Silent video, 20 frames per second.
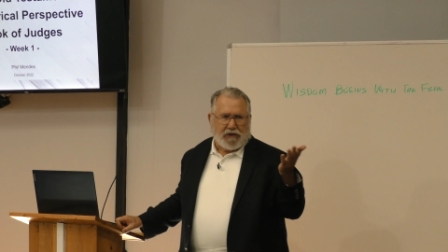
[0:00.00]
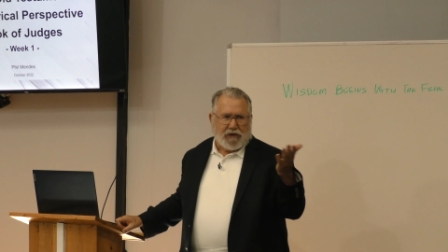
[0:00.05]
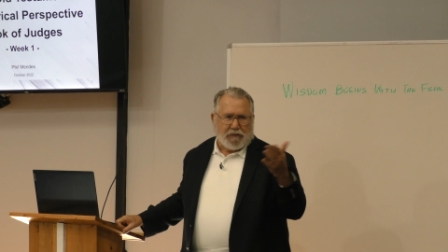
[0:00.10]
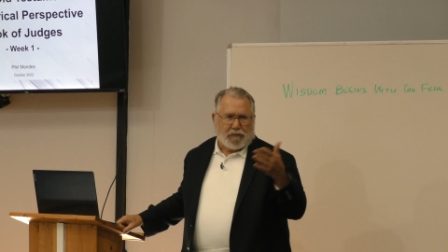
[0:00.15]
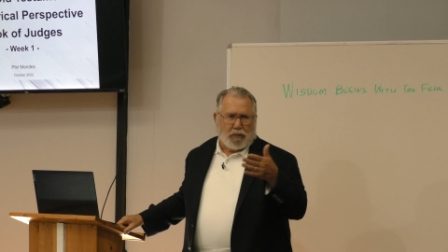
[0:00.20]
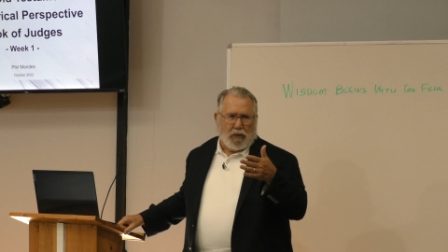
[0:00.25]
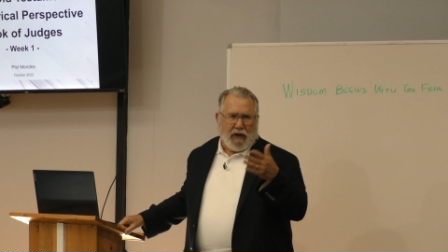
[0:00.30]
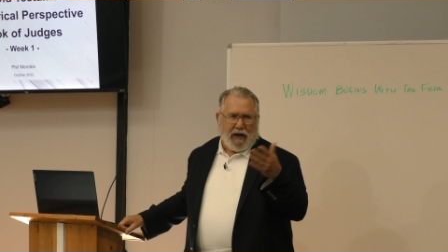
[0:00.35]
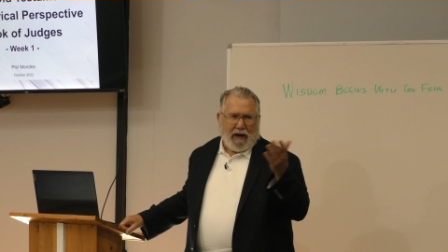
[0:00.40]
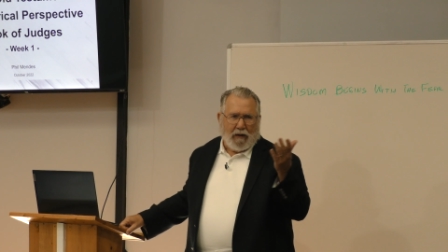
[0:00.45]
He
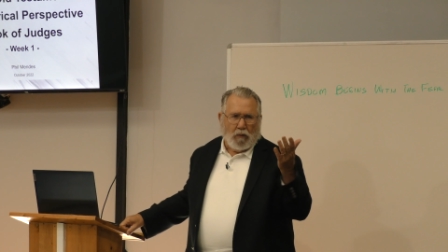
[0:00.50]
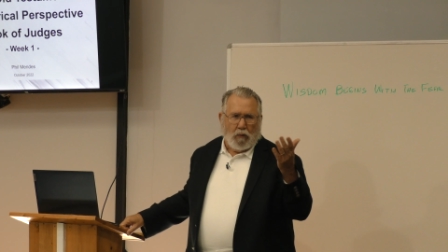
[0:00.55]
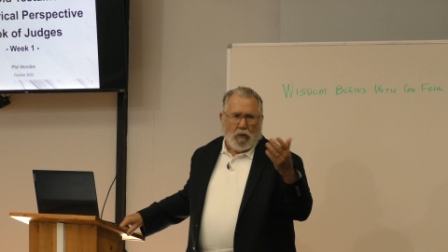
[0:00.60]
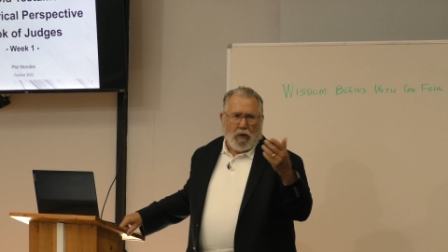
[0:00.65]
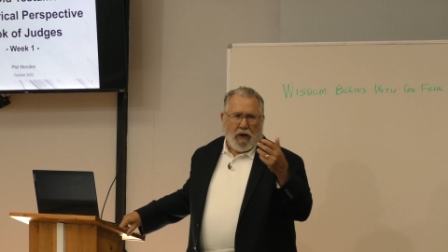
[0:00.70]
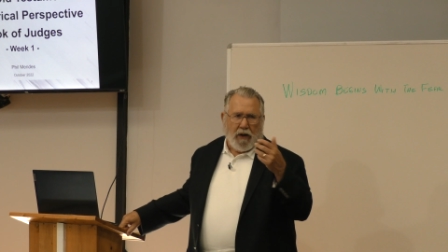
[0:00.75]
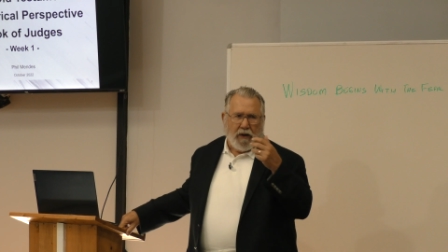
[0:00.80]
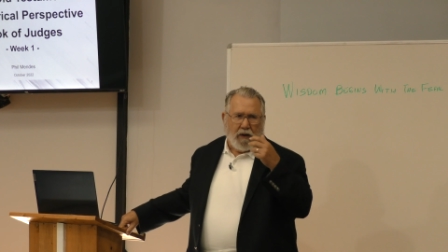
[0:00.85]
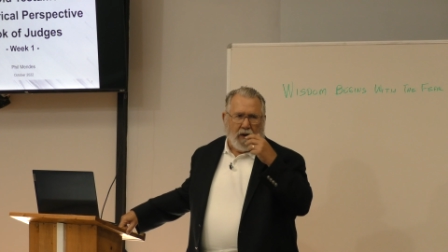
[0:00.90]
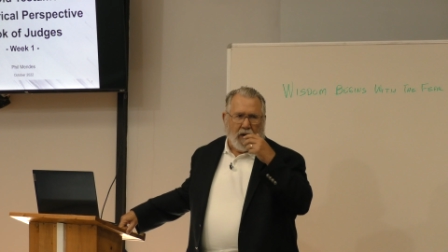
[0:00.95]
just put out
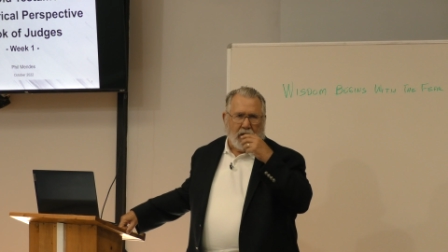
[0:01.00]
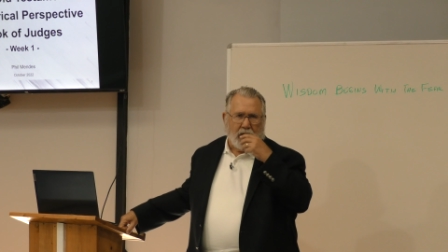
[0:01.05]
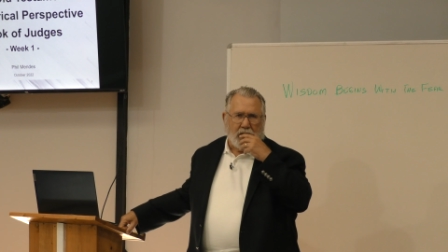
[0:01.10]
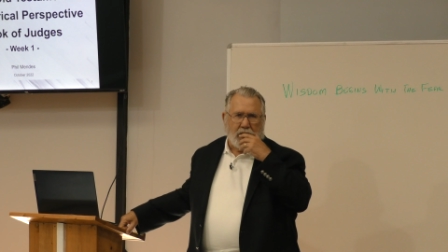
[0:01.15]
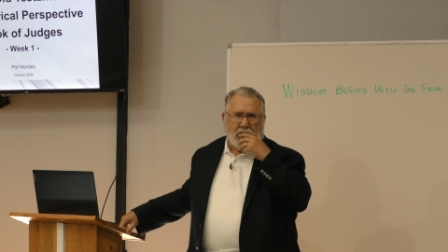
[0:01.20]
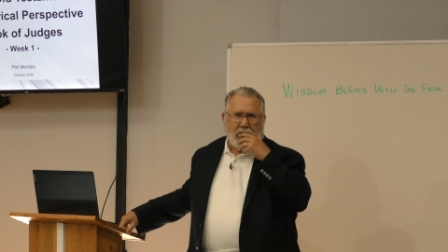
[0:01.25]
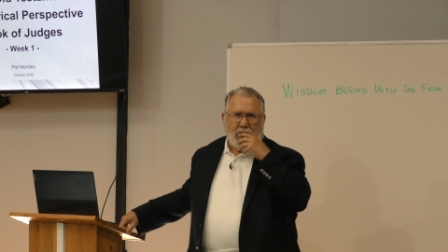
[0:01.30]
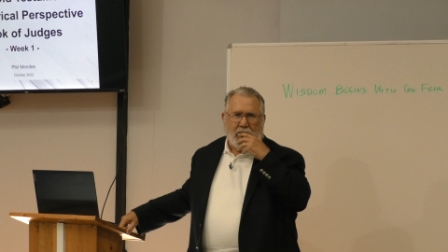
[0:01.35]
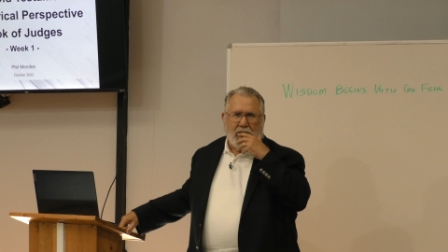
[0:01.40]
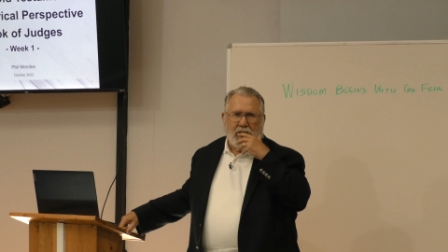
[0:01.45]
one on
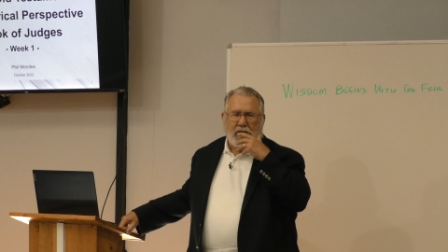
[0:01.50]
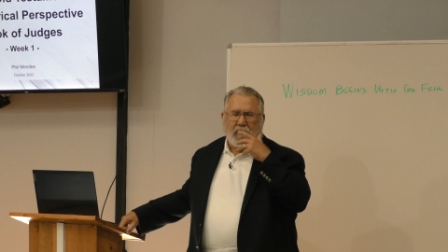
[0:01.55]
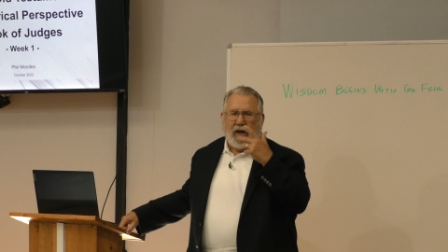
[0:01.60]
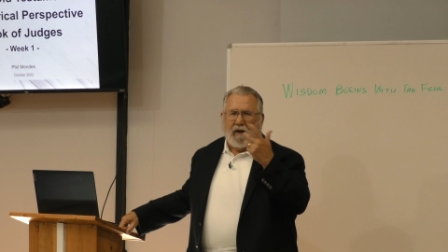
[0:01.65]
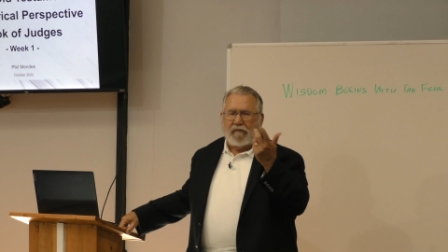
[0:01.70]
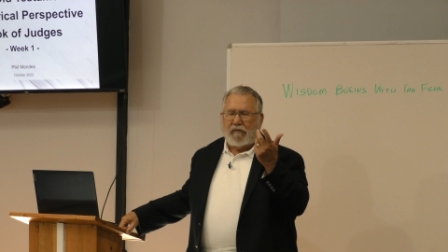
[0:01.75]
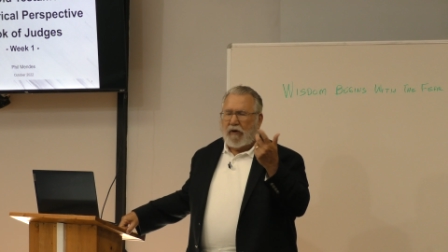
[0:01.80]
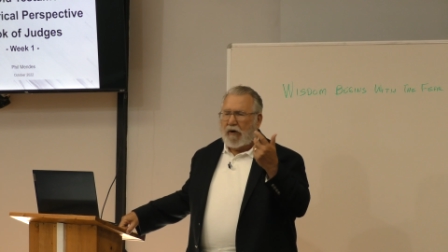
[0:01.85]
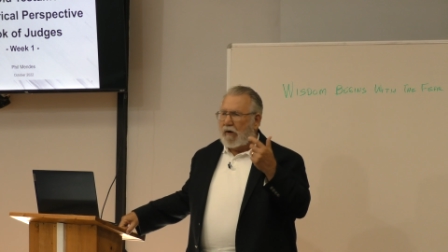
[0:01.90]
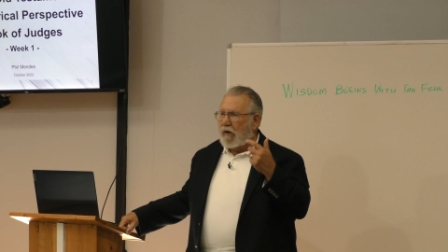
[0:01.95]

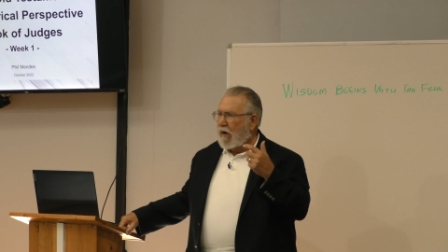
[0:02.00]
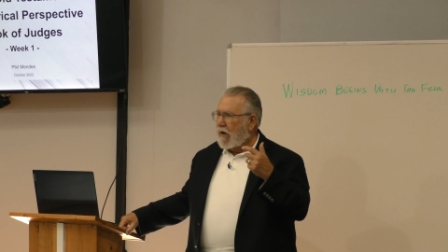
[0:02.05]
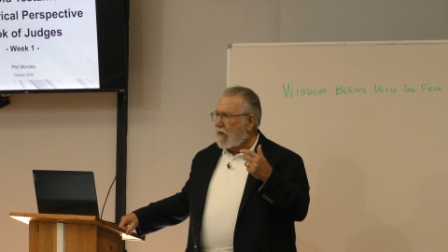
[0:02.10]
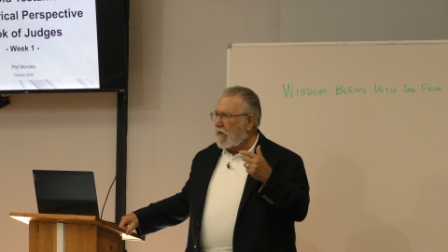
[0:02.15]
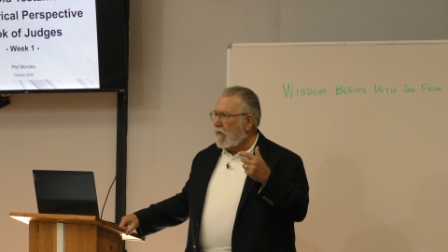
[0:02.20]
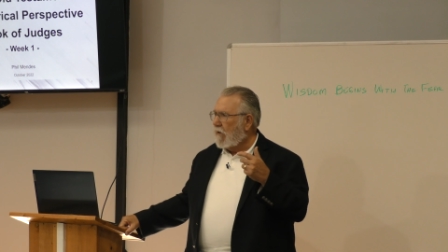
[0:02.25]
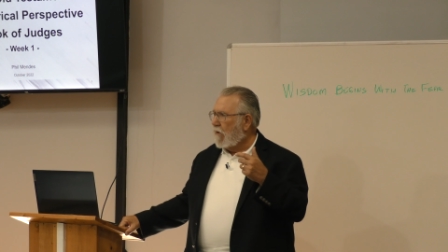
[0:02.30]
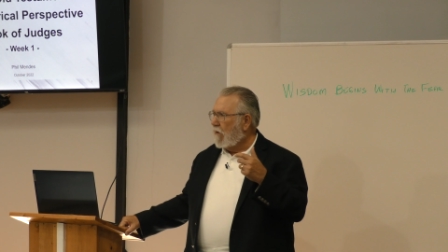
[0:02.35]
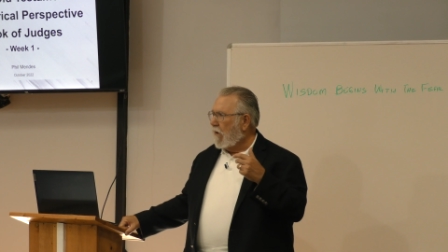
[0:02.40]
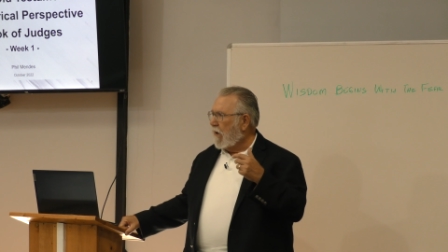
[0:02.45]
not very long
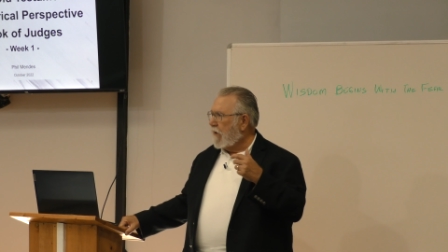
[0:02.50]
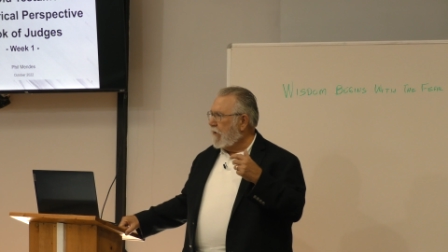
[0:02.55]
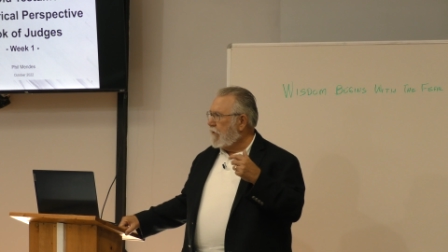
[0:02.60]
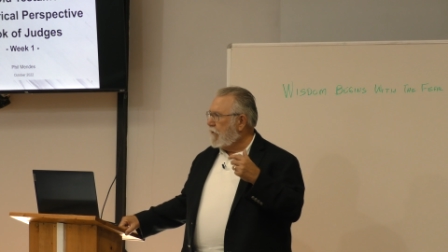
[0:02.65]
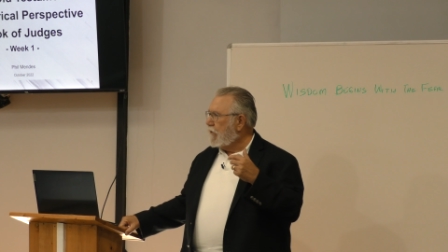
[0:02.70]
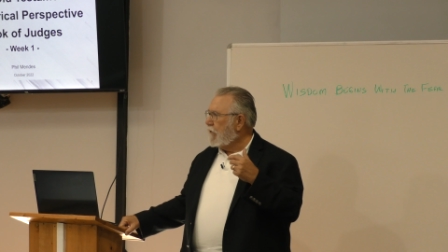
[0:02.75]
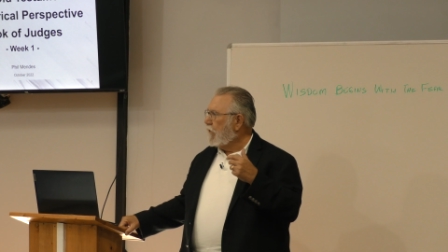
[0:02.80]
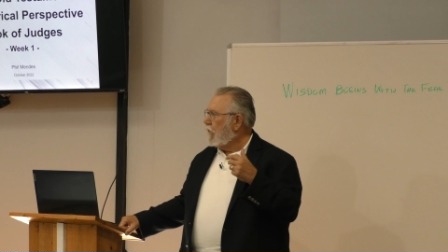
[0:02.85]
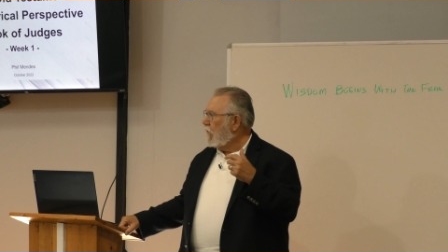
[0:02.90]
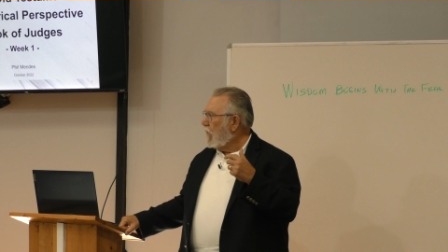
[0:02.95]
ago on
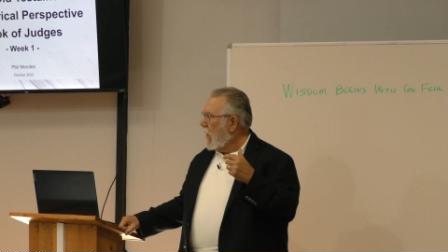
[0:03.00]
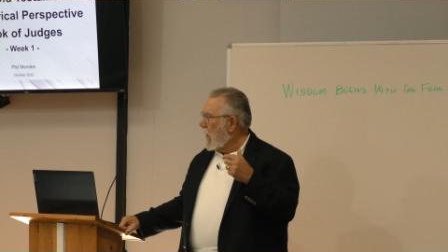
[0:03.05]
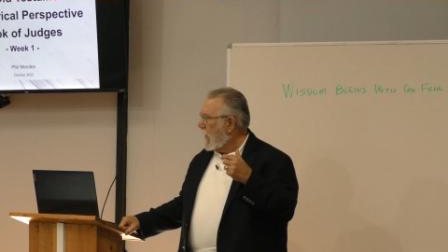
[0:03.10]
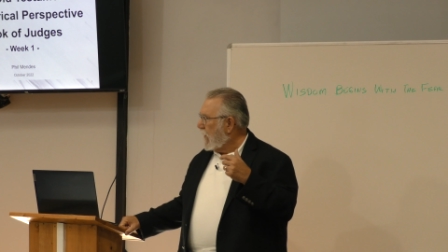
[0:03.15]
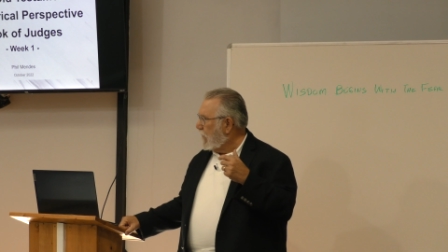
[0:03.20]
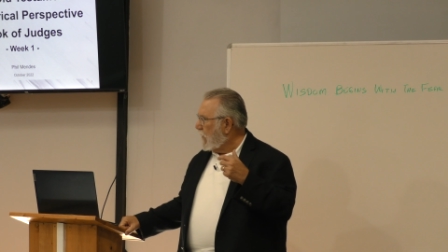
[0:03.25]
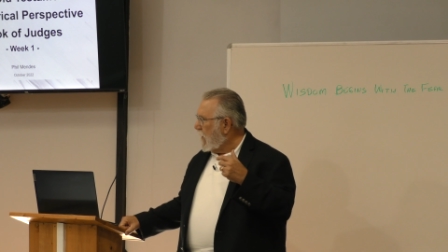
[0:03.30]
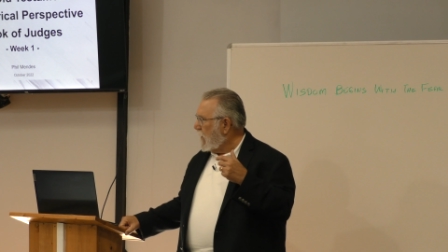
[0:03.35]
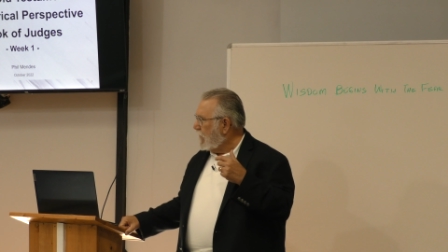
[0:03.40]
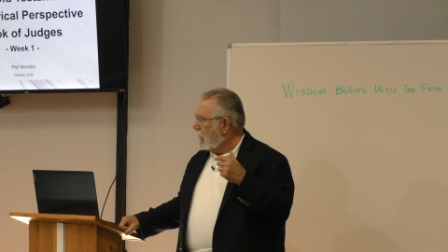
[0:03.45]

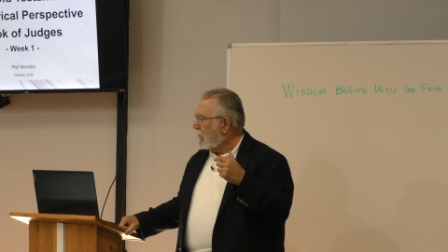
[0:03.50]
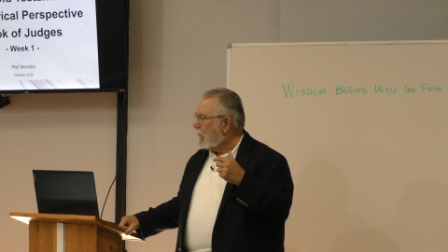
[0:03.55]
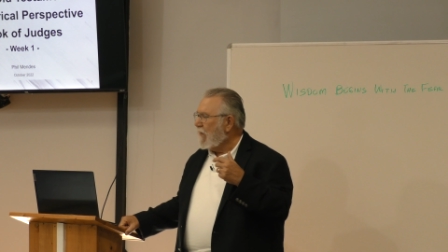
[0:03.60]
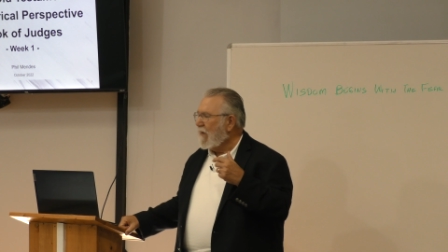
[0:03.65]
Deuteronomy.